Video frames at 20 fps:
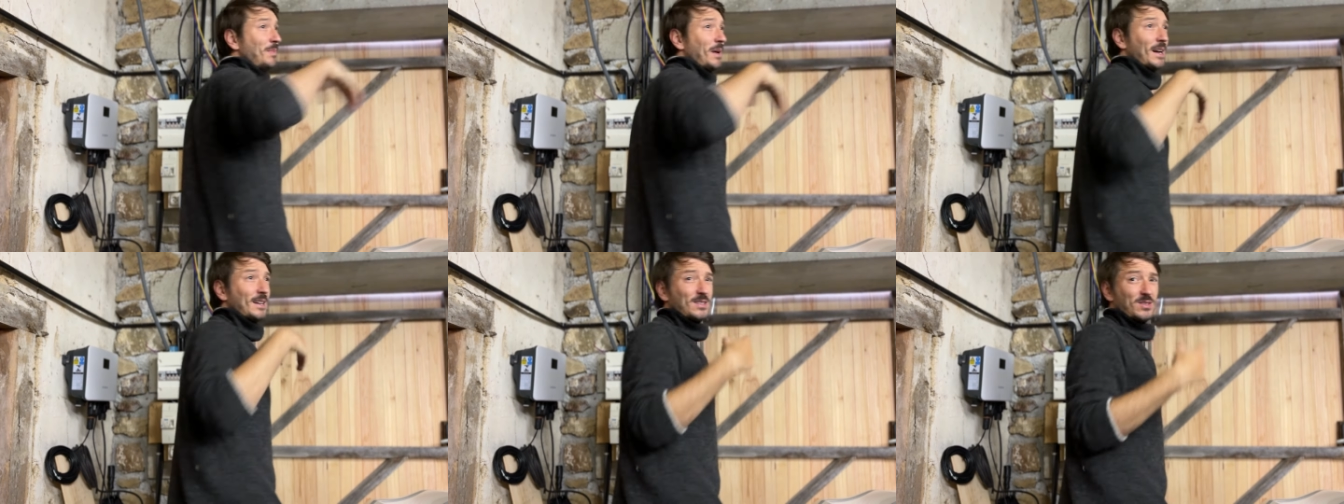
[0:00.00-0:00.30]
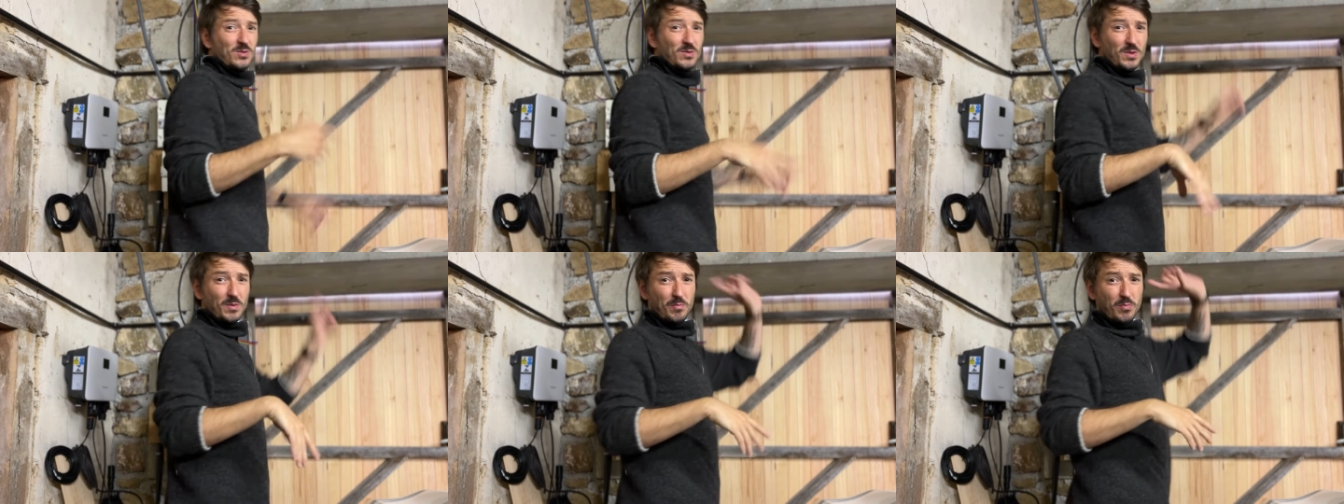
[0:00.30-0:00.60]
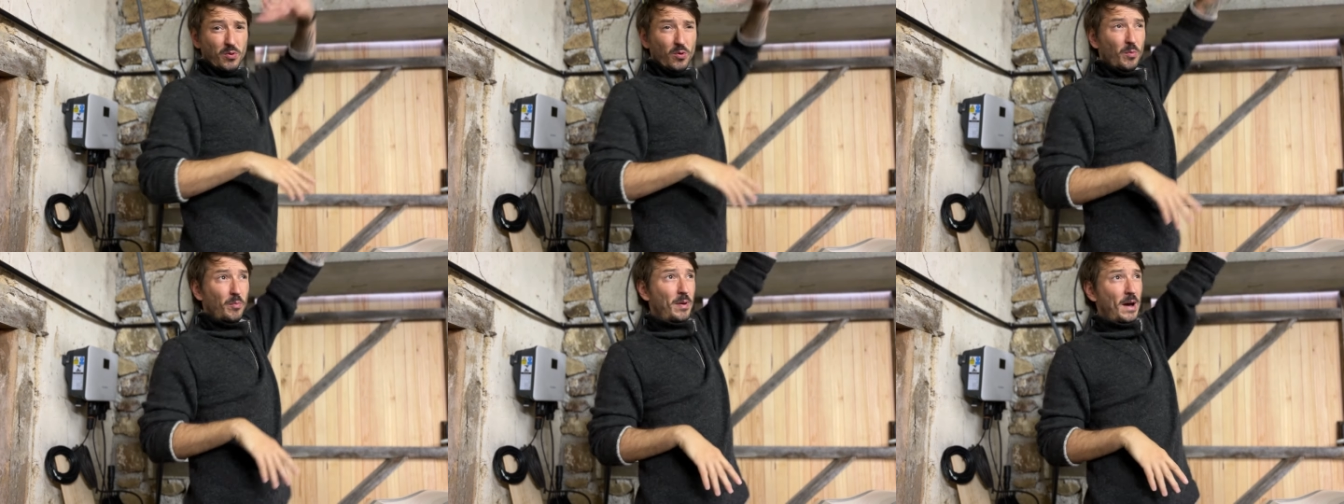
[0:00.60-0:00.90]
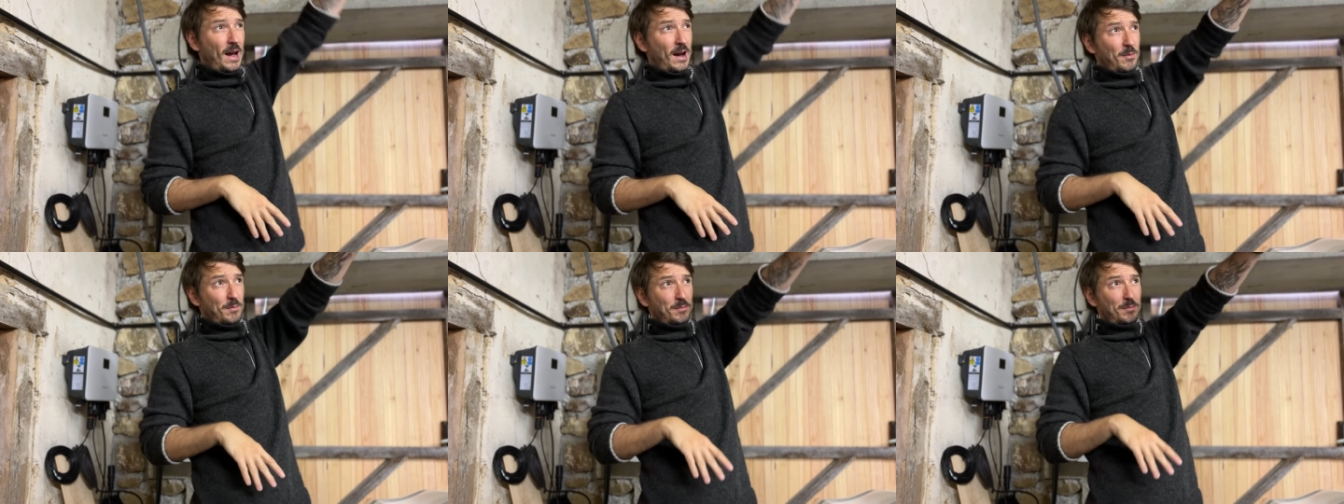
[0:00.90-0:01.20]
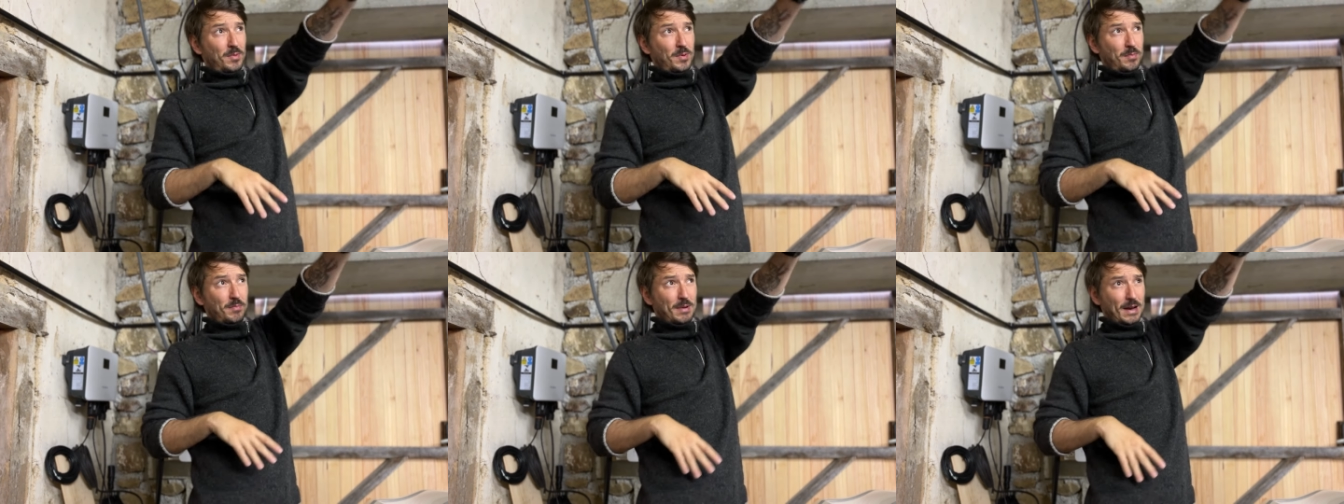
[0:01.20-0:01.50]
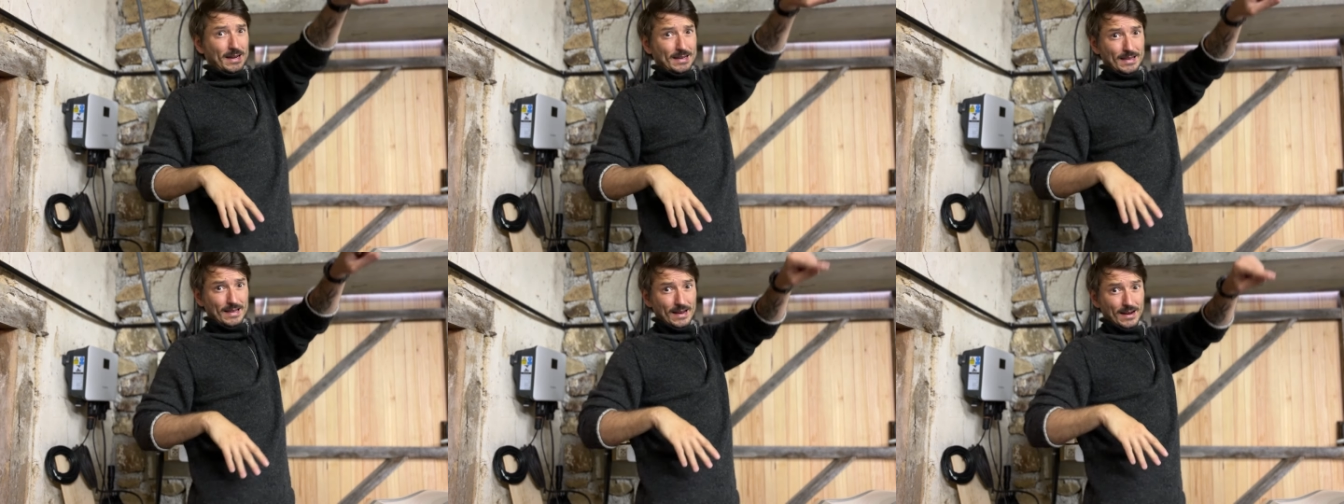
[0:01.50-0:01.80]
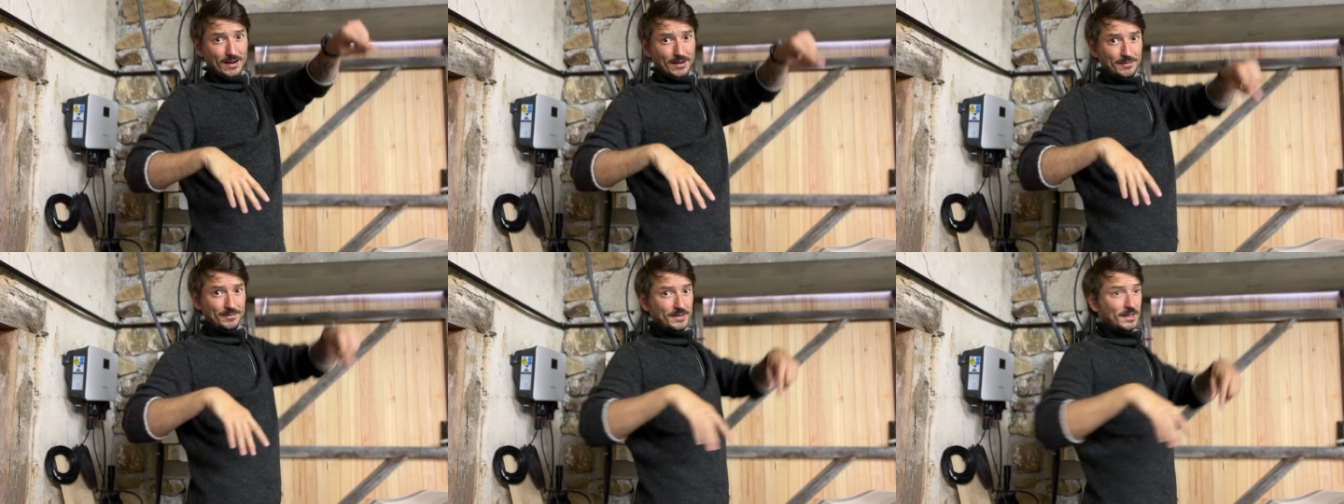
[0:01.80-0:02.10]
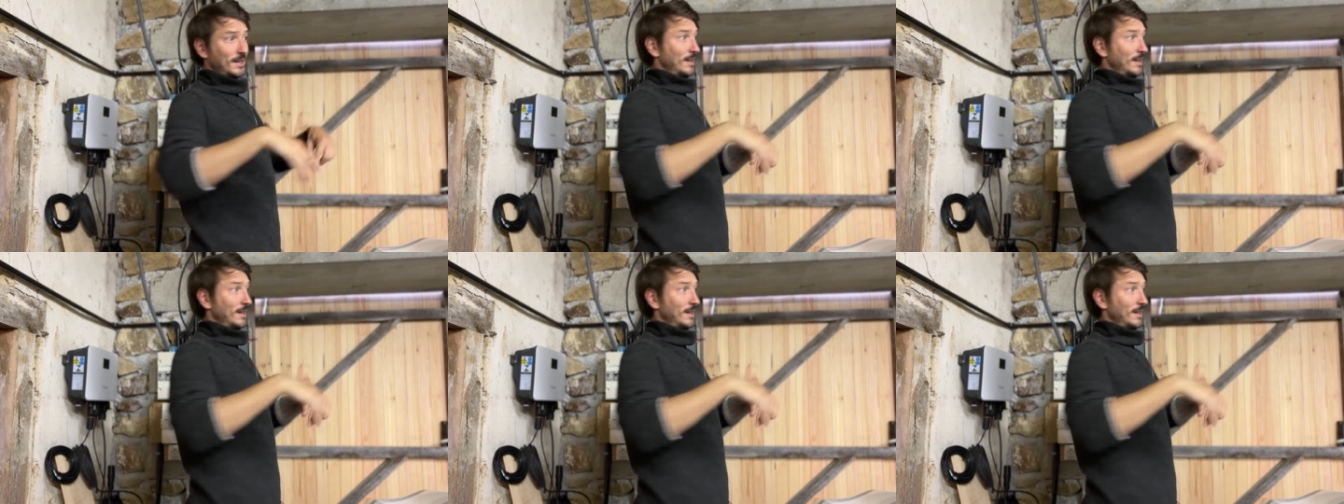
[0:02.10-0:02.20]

back to the pool pump back there.